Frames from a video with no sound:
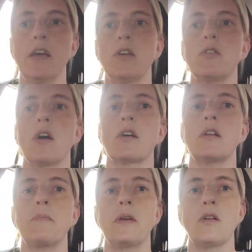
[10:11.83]
You're not going
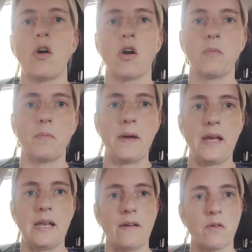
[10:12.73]
to be in horrible
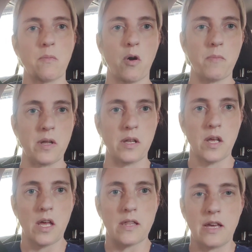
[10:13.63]
pain every moment
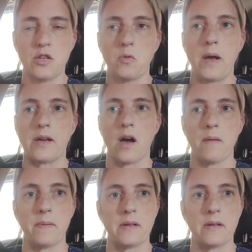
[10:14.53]
that you wake up.